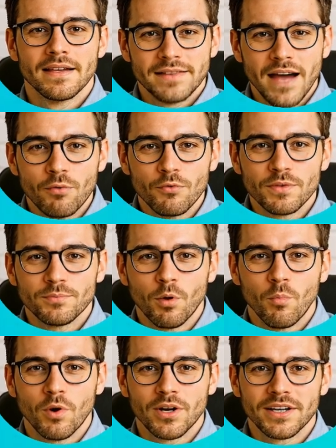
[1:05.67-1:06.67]
Time for the
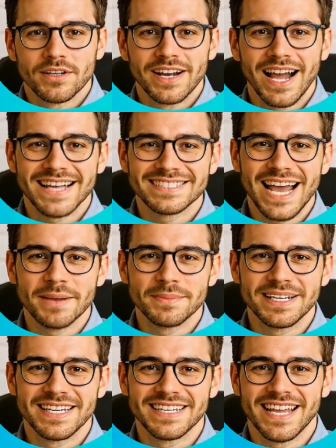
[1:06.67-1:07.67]
promo code. I type
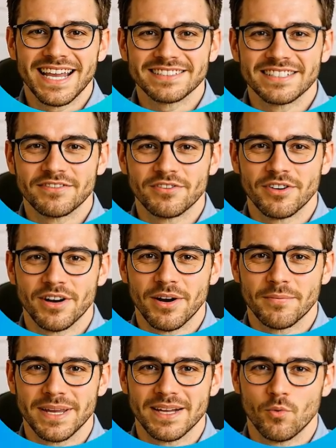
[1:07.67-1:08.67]
it in, hit
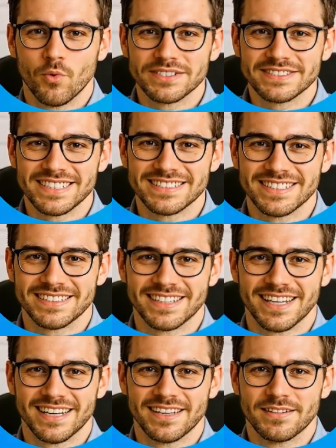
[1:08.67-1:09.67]
confirm, and it works
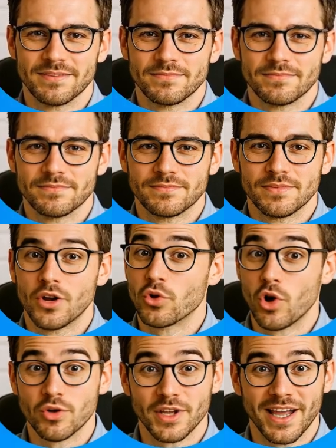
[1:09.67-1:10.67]
instantly.
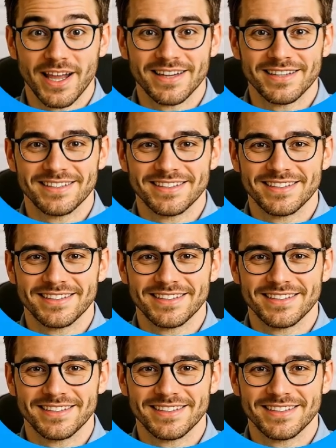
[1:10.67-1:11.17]
No delay.